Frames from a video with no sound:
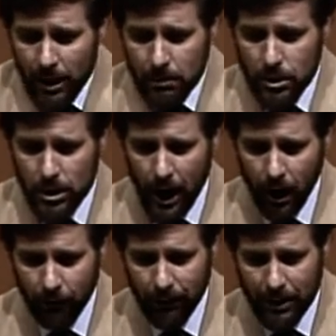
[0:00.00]

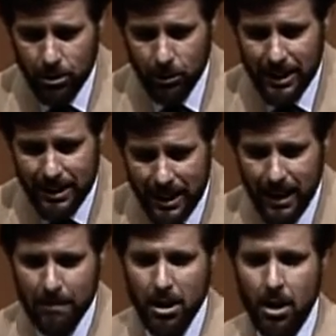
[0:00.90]
himself and to
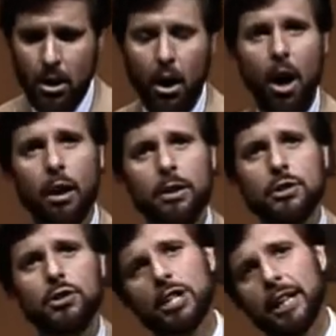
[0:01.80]
redeem all of the
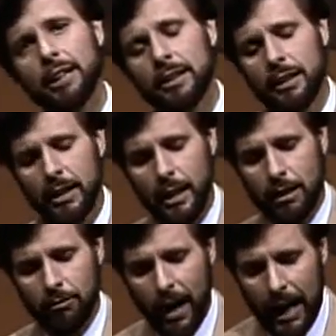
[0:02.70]
sin
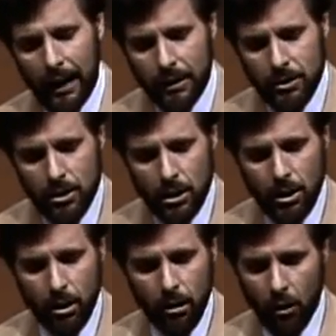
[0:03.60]
and violence
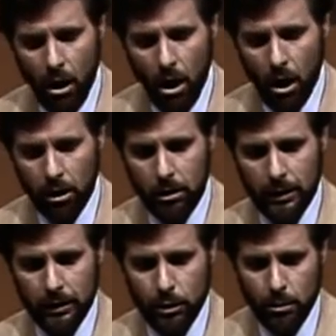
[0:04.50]
of all
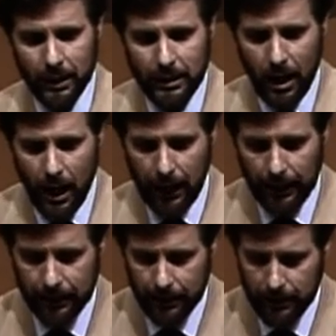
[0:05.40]
humankind.